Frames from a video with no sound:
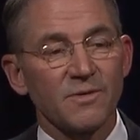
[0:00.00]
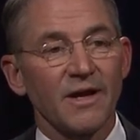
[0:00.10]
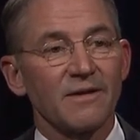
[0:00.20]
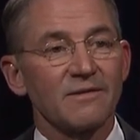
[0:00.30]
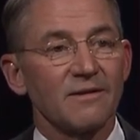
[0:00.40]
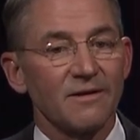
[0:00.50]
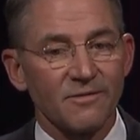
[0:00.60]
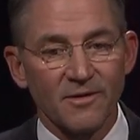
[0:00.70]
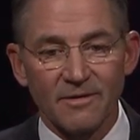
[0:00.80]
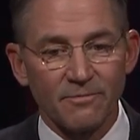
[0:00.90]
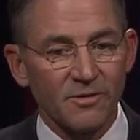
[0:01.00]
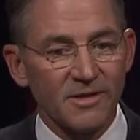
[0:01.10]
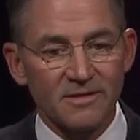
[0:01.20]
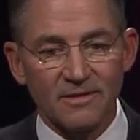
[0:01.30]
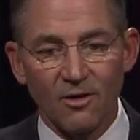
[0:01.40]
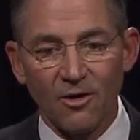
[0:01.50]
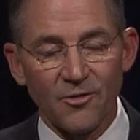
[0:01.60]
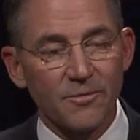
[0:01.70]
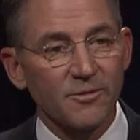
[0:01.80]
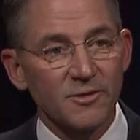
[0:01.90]
We got uh, the complete, all
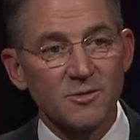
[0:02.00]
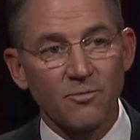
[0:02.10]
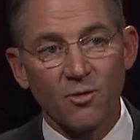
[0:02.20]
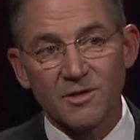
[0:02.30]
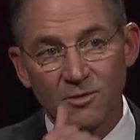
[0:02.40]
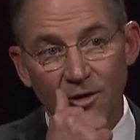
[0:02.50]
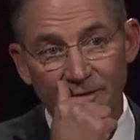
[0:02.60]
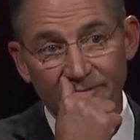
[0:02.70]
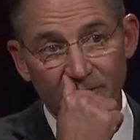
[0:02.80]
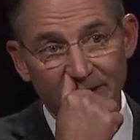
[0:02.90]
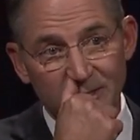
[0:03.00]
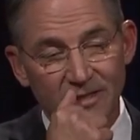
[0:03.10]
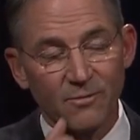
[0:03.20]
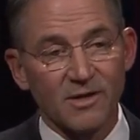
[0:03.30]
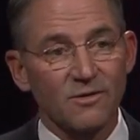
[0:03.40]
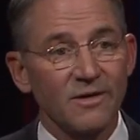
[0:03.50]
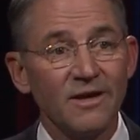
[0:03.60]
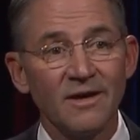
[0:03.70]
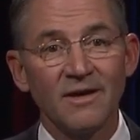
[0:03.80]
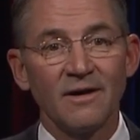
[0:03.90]
the police reports, all the information that we could.